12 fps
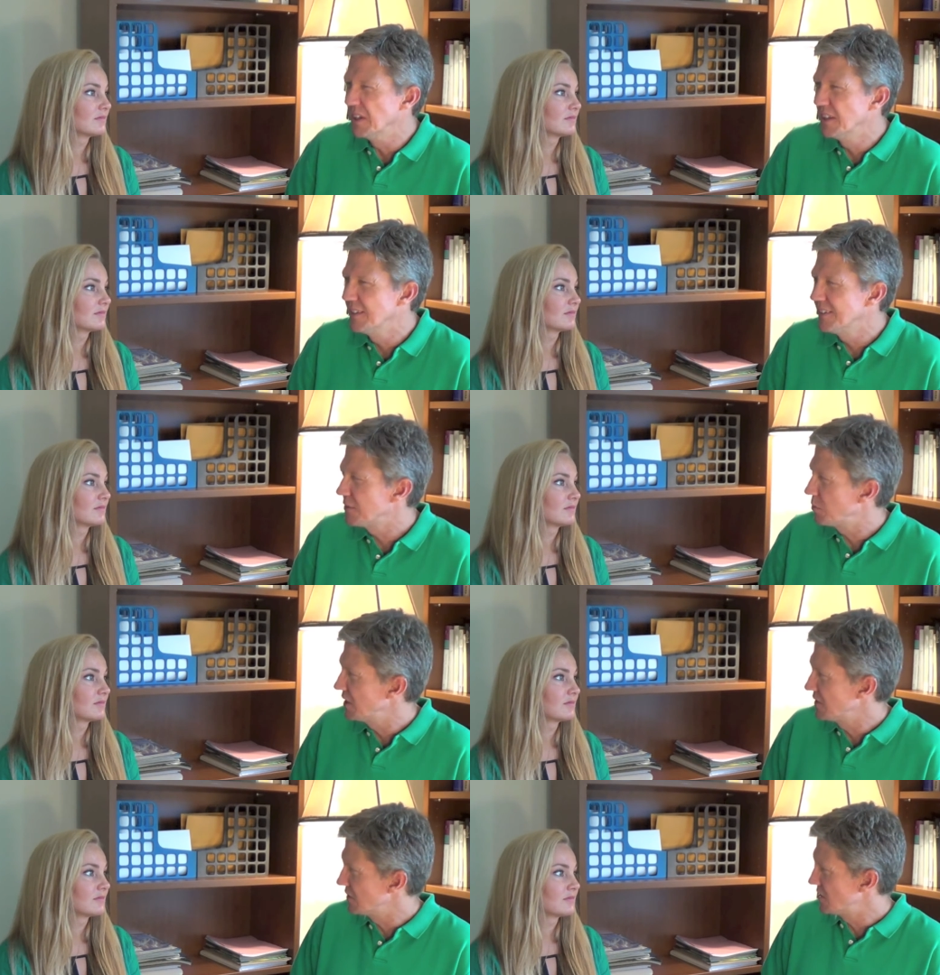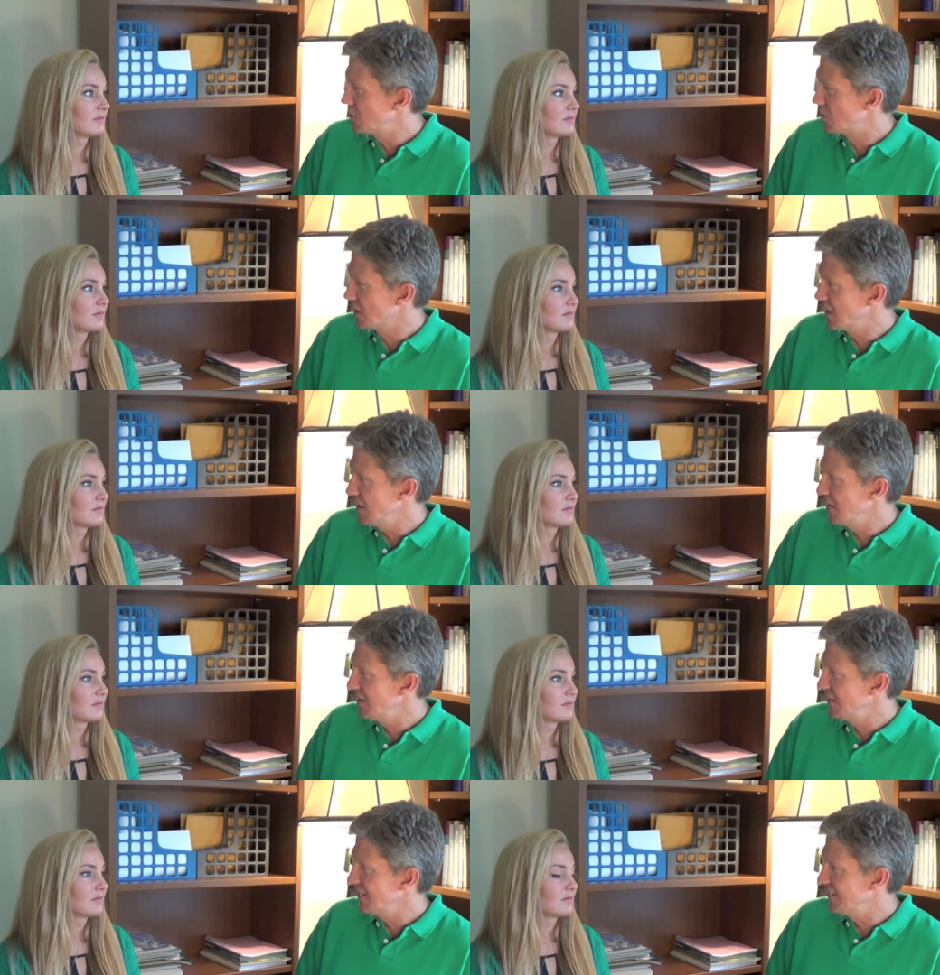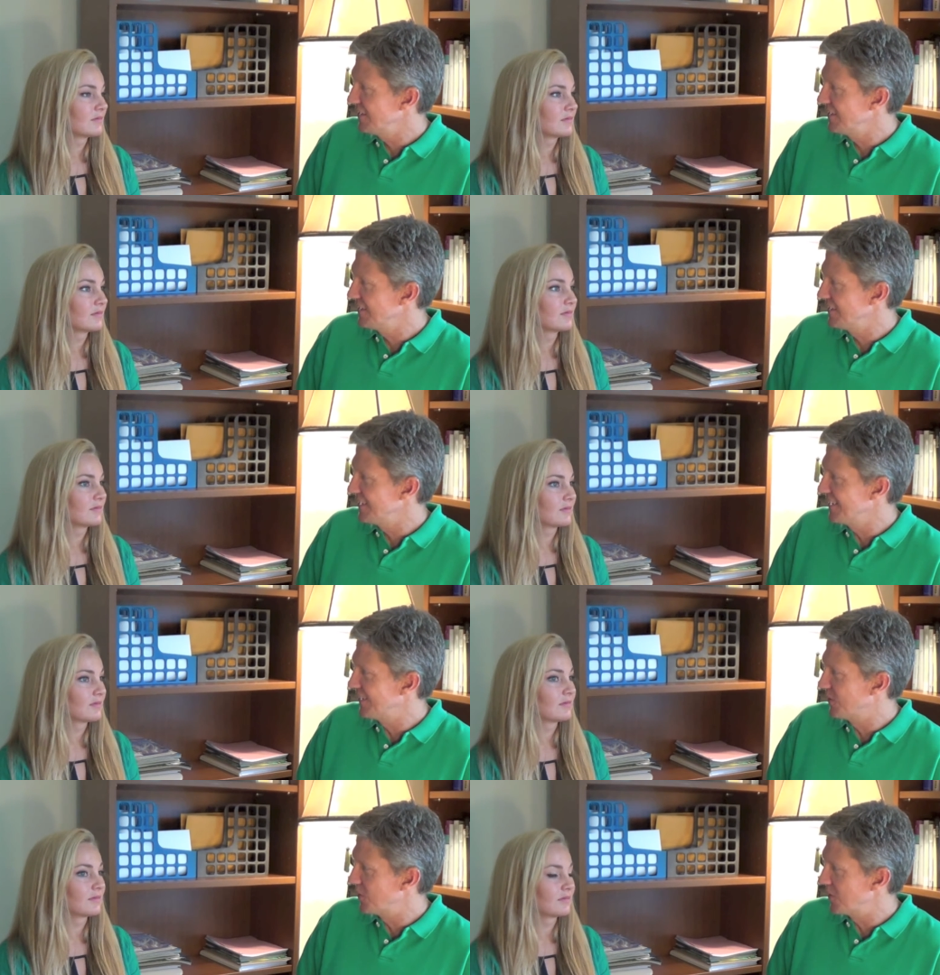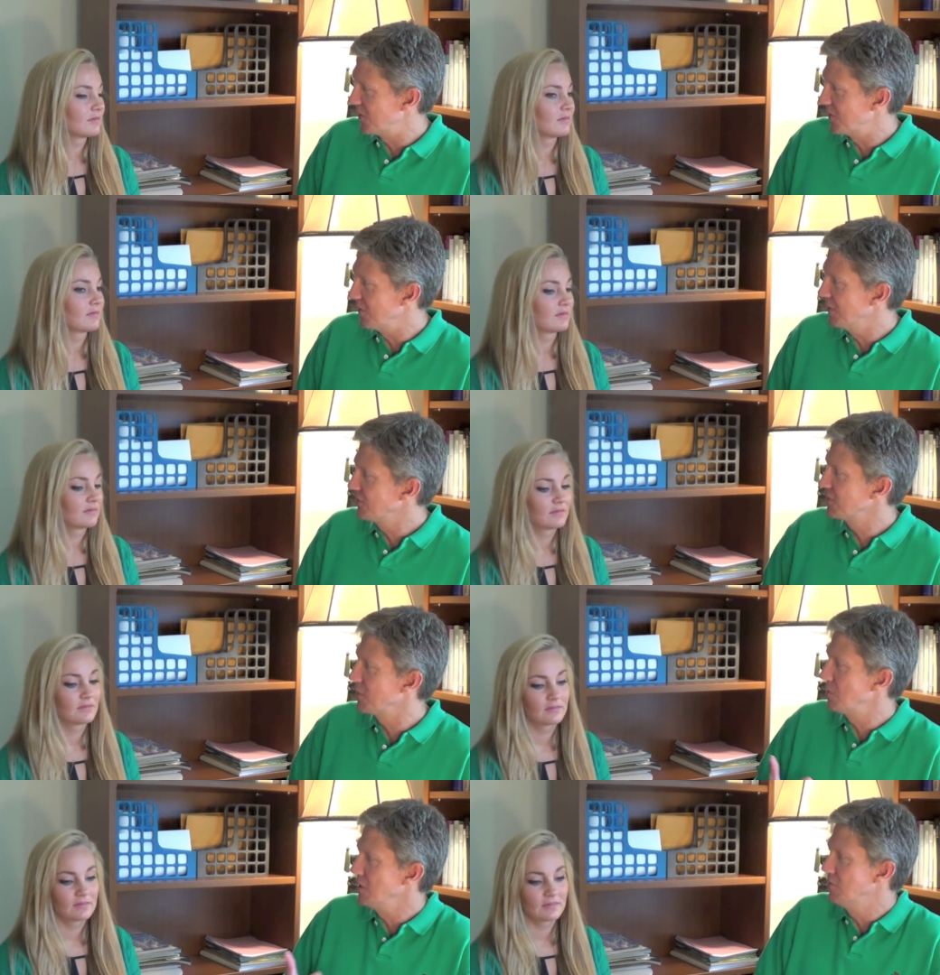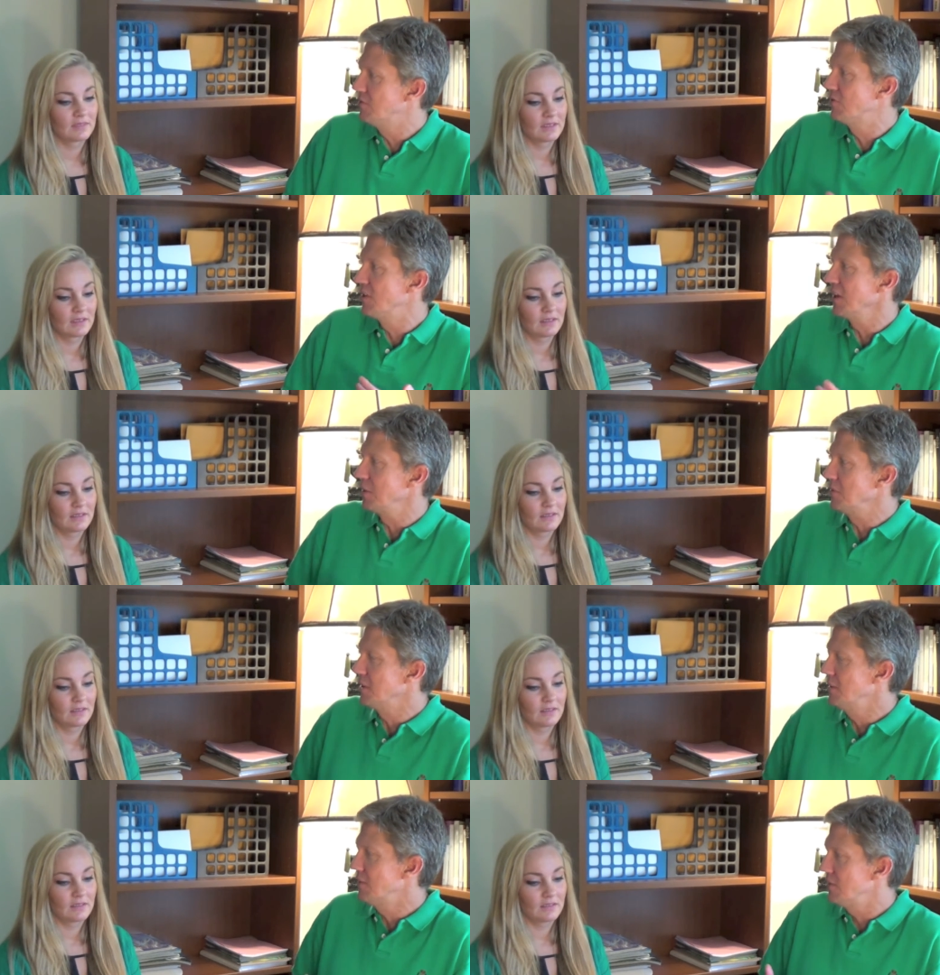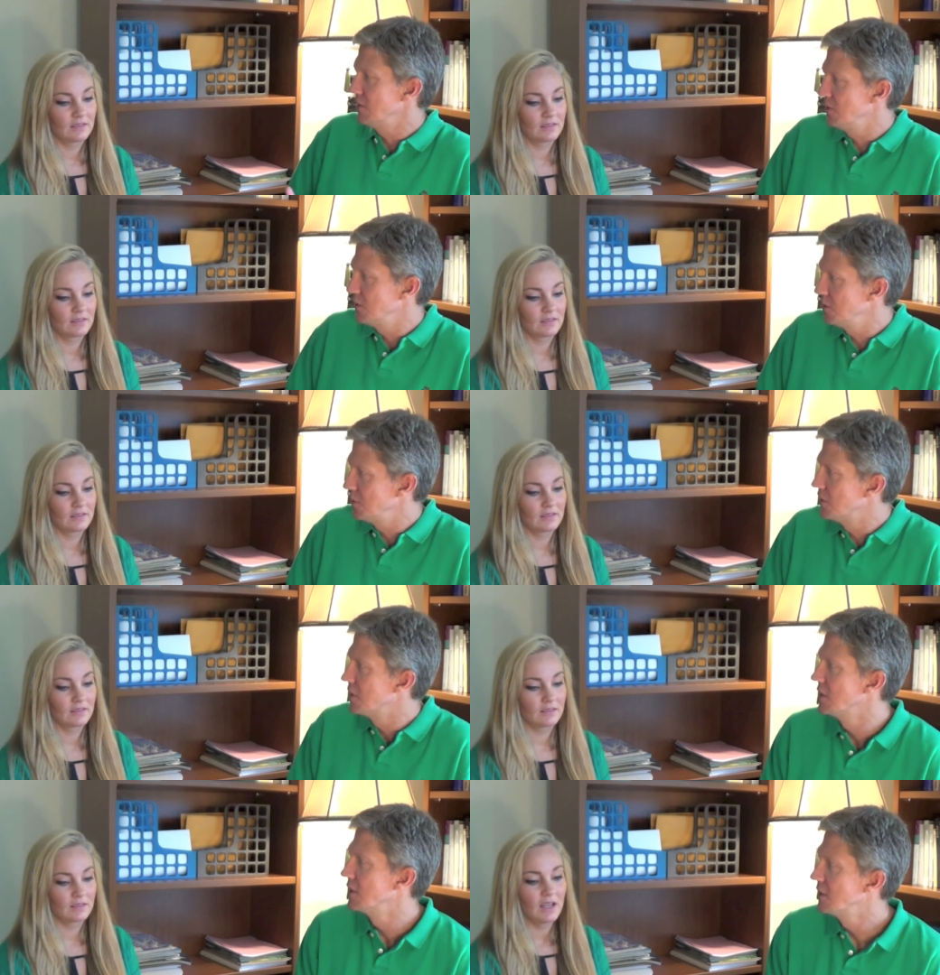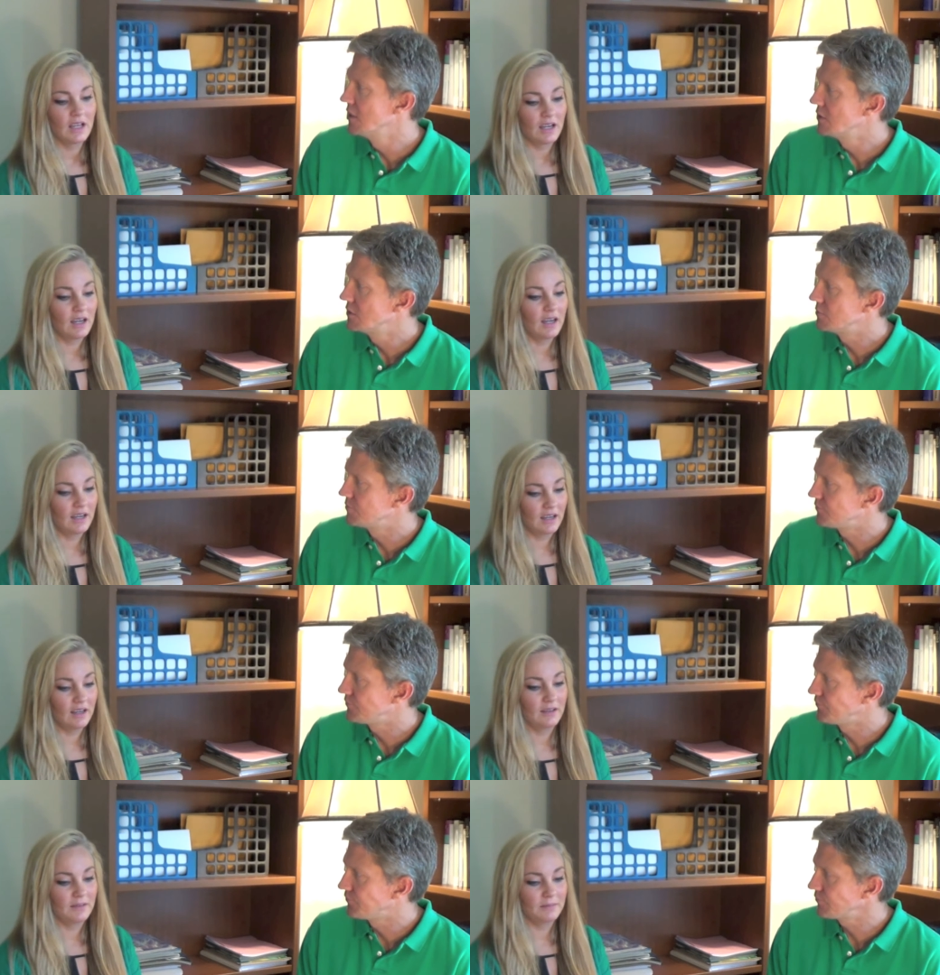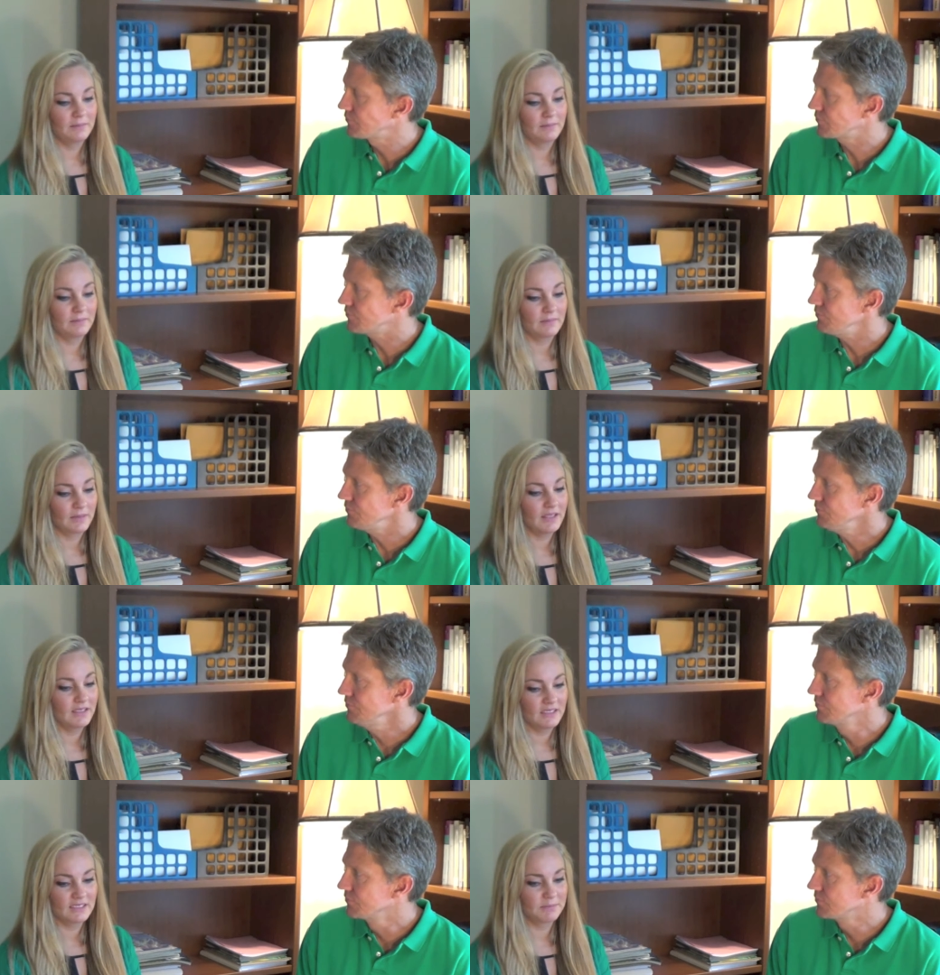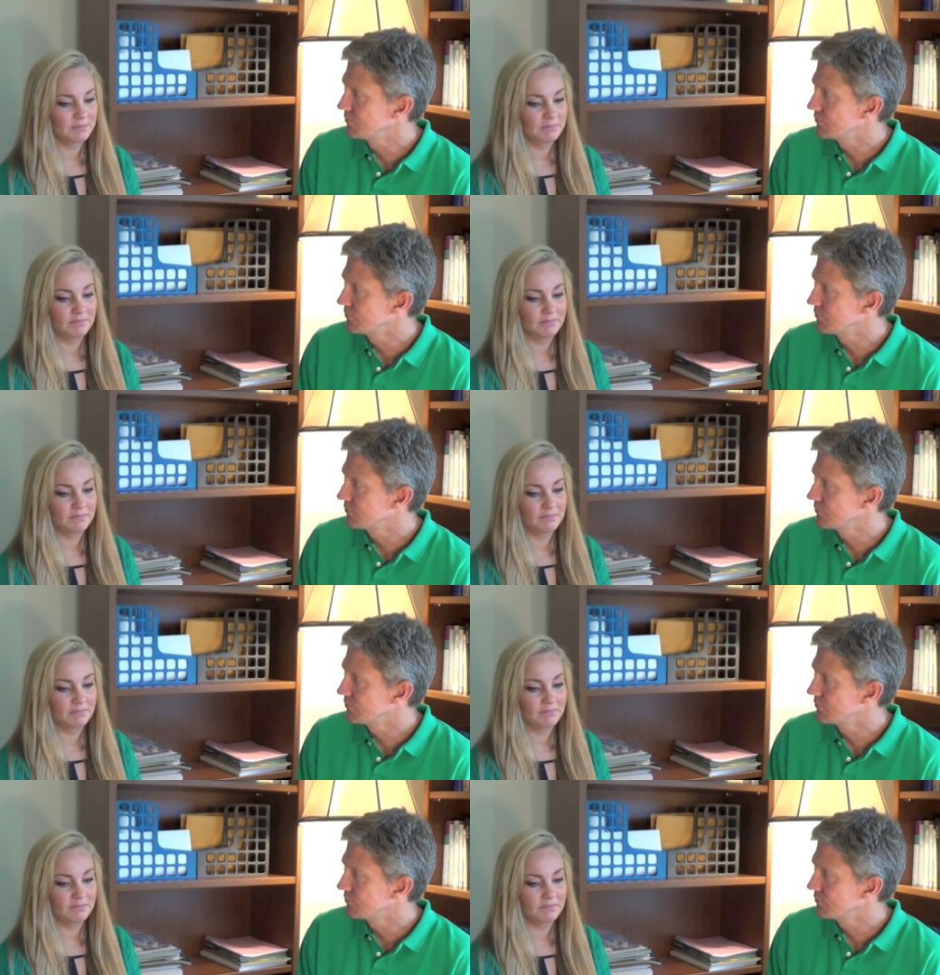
Speaker 1: been this way since you were a kid, or is it something you've developed into?
Speaker 2: I think it's